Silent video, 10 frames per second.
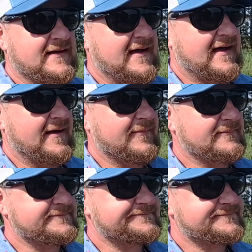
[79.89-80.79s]

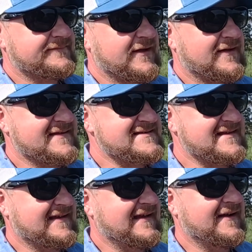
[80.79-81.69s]
You can
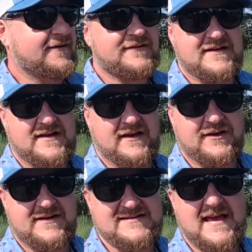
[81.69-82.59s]
see here a
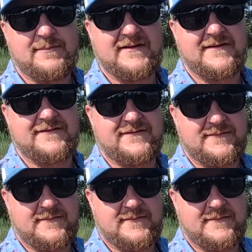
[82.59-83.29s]
good example of